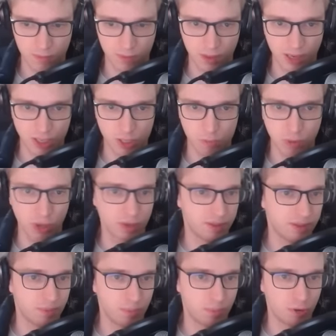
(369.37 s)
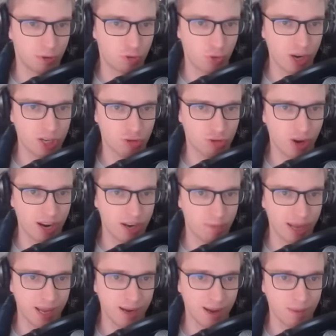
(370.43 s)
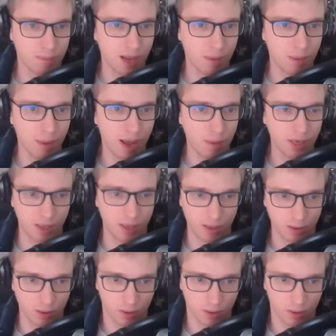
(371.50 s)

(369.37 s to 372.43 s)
Explode... The great trade, man. I'm, I'm happy.